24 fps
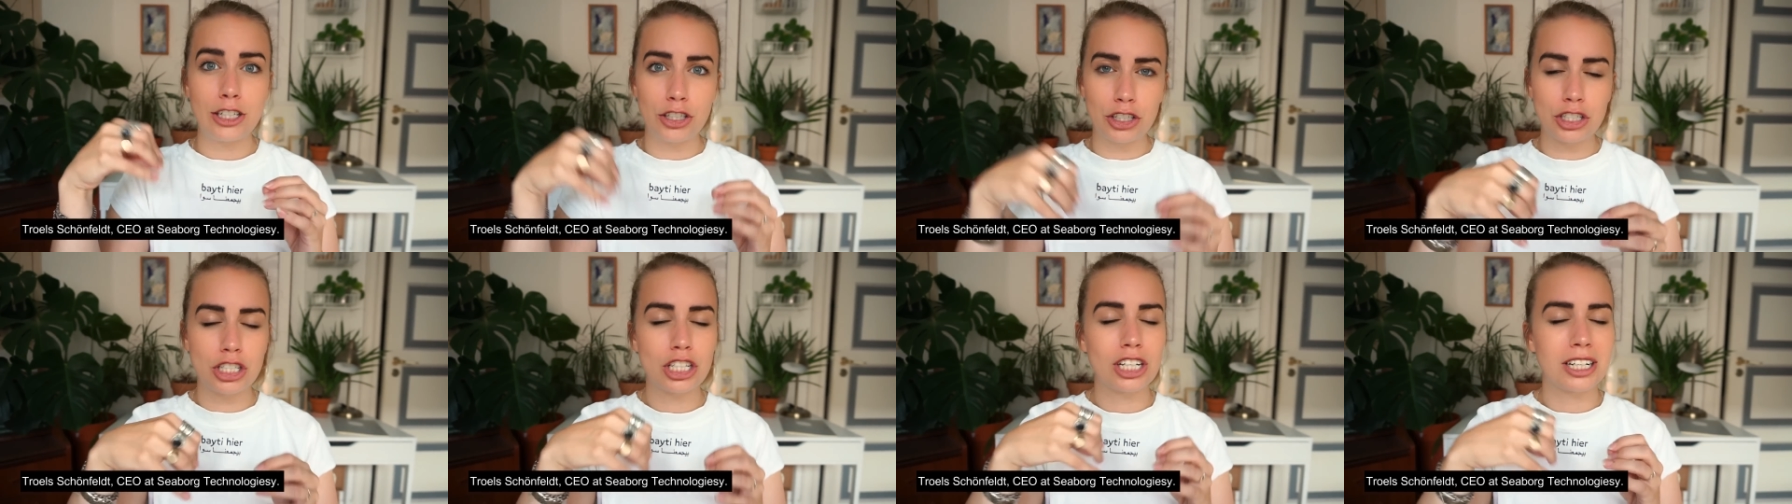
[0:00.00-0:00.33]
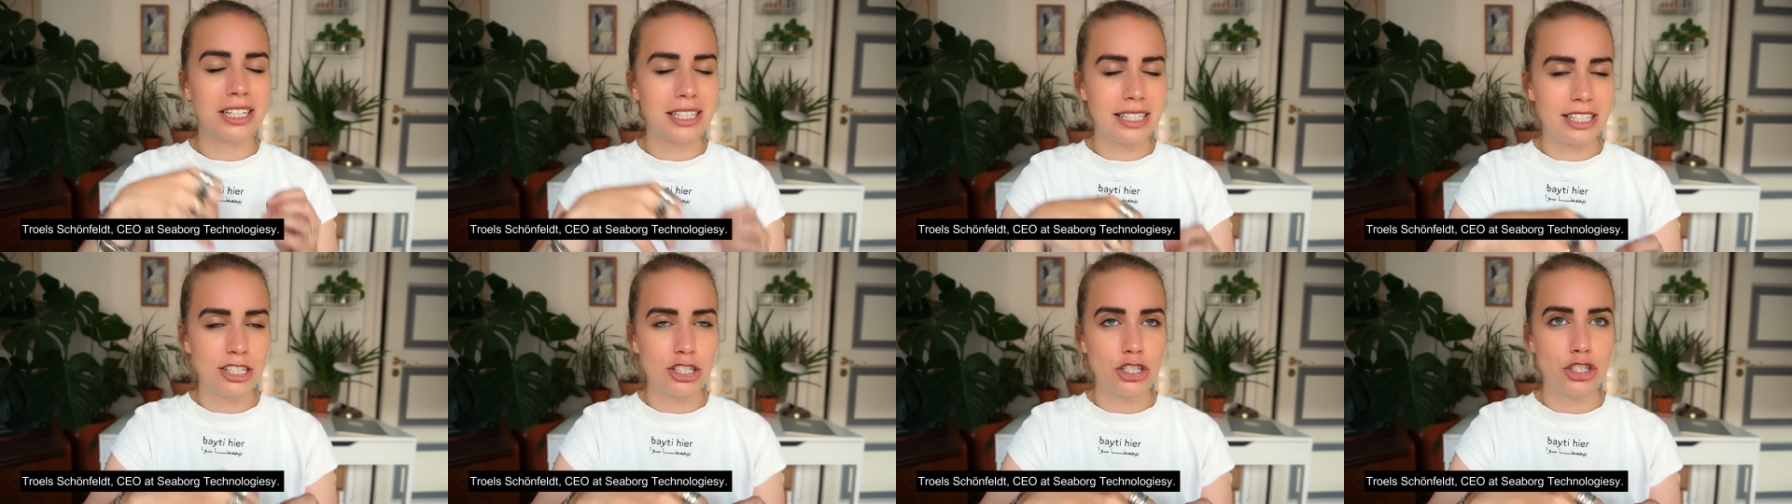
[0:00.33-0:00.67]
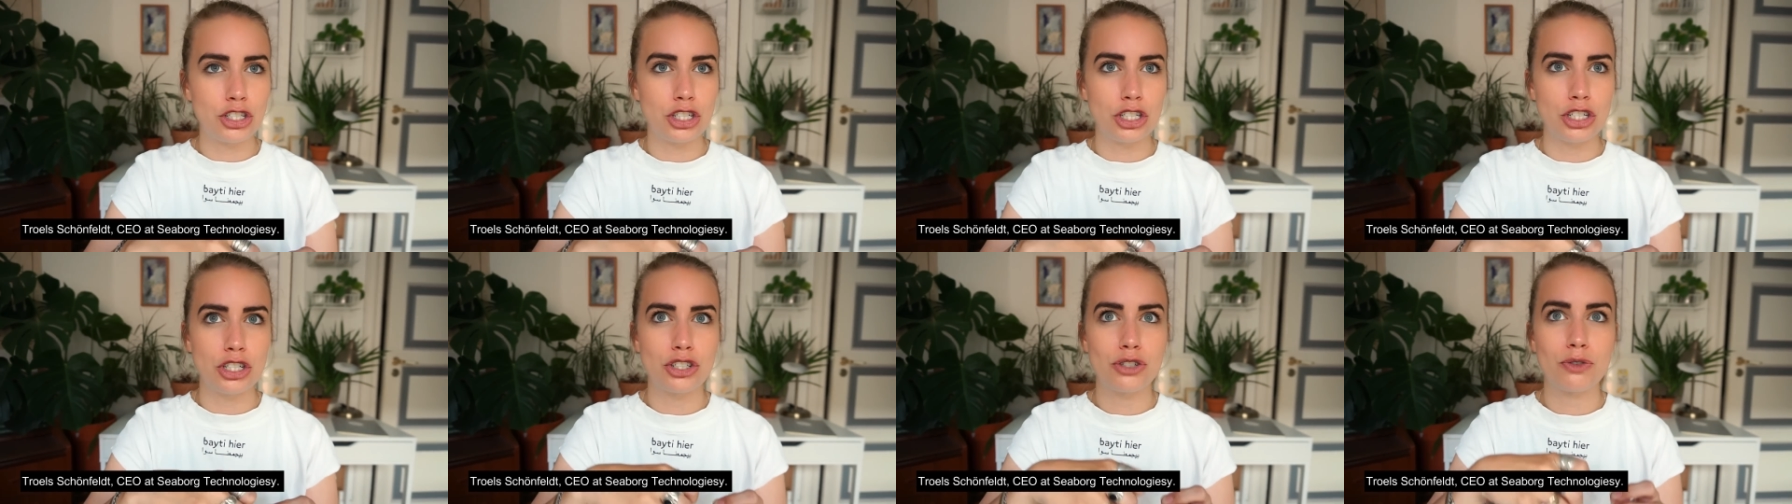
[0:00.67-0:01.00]
good
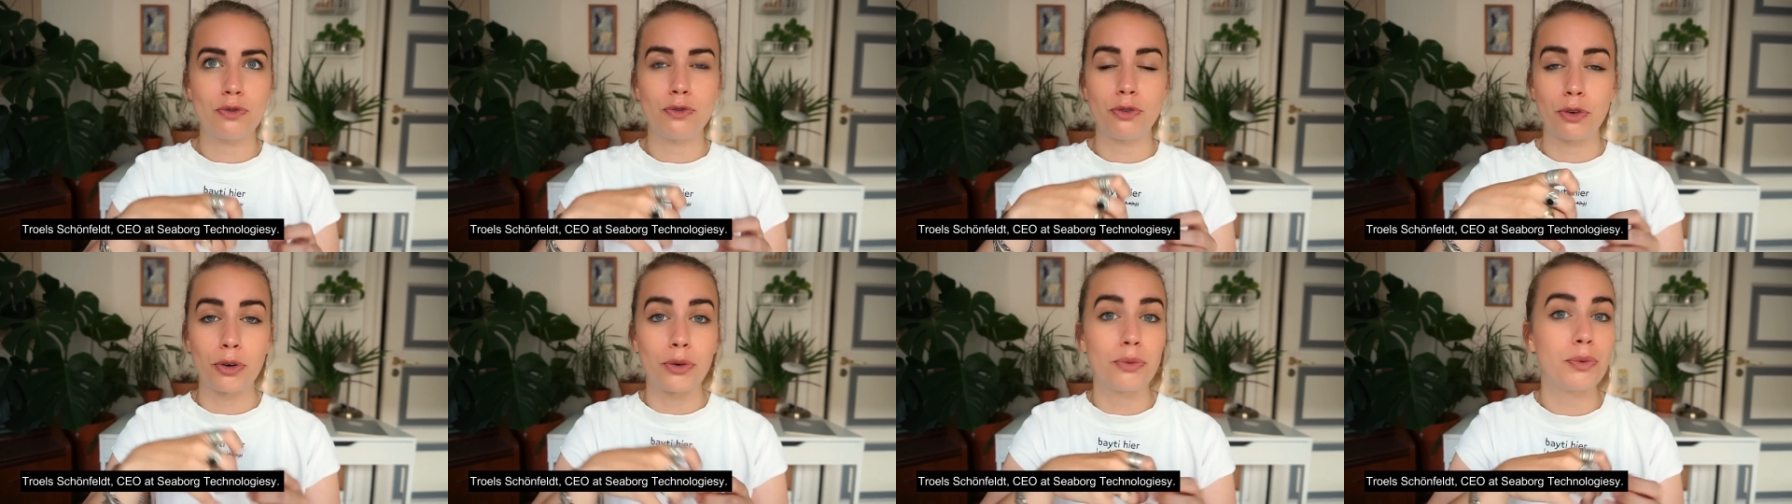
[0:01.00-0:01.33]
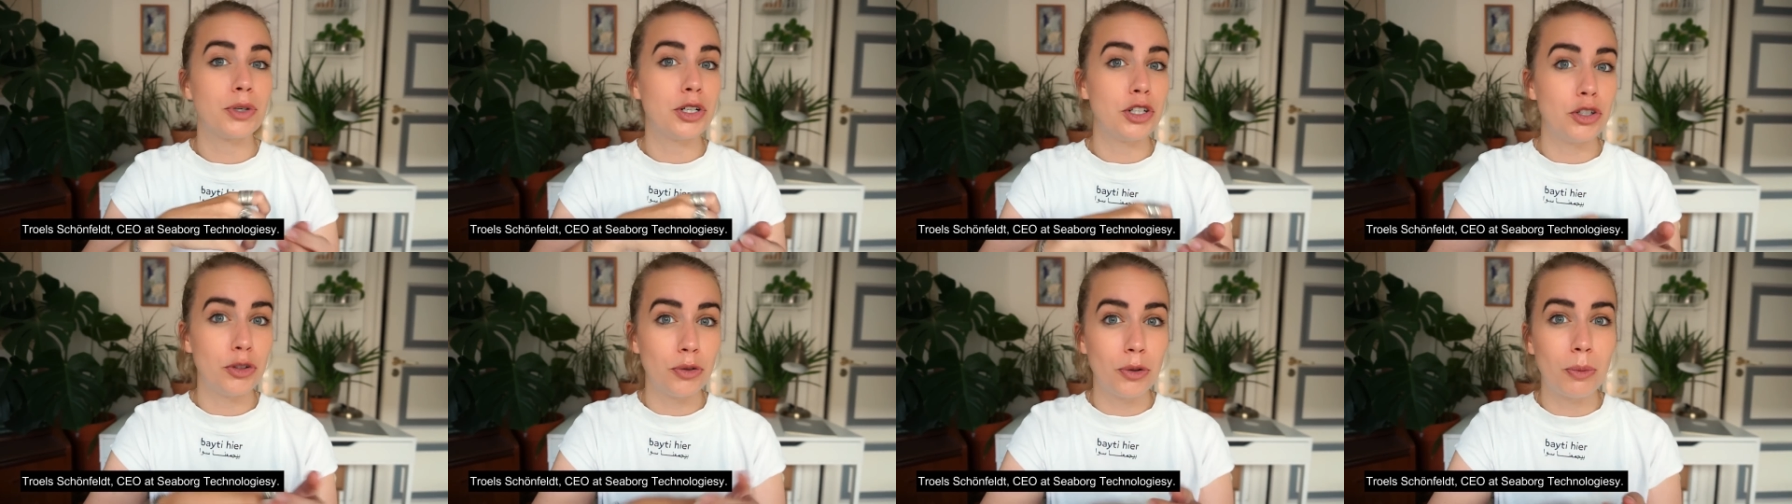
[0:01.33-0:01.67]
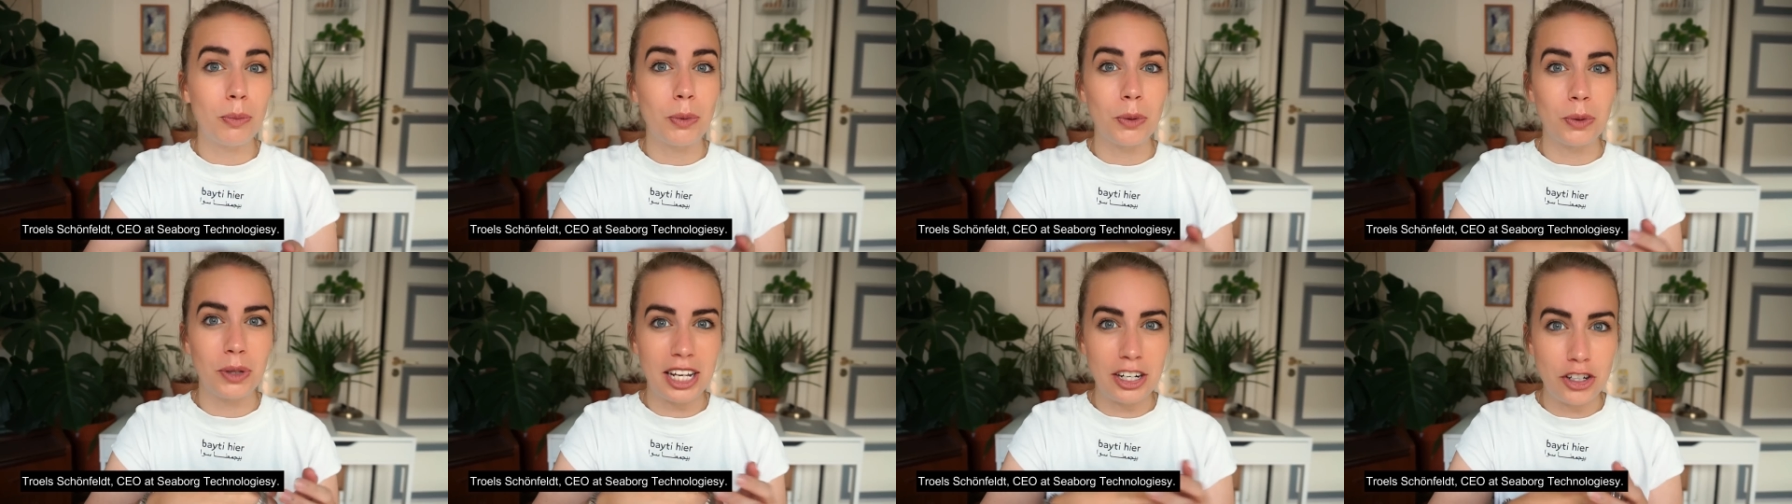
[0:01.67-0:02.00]
conditions for
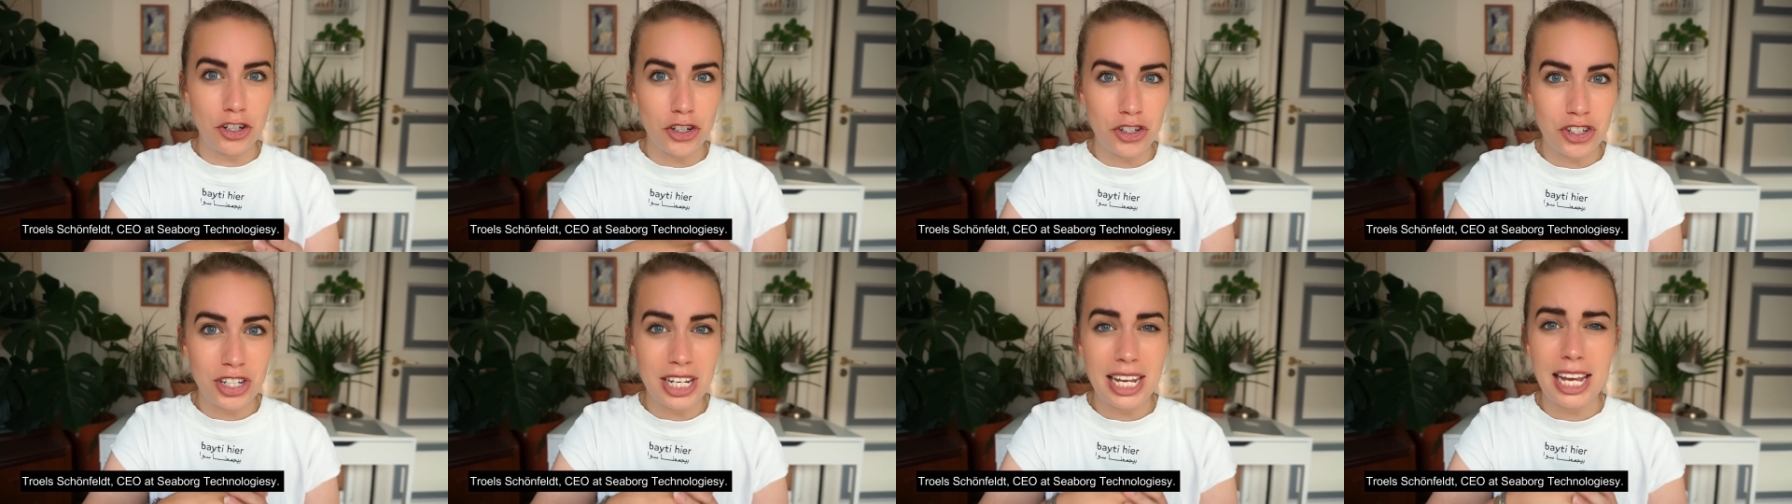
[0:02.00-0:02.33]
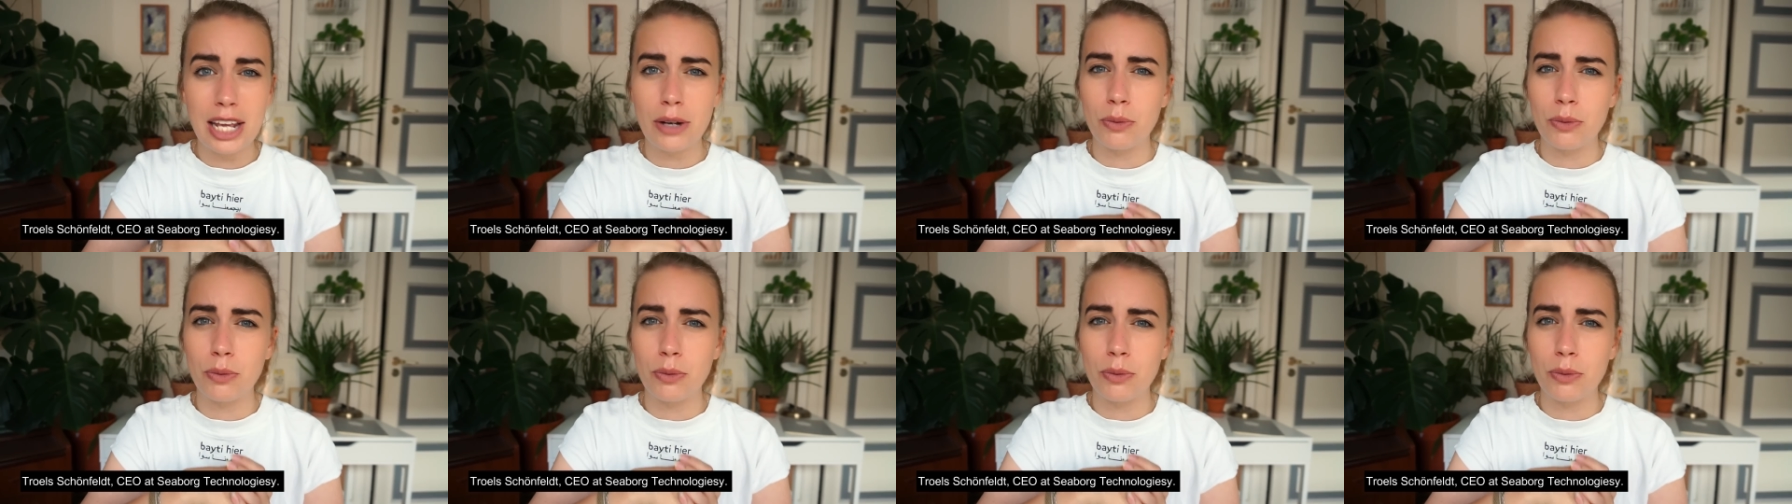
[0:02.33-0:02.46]
renewable energy,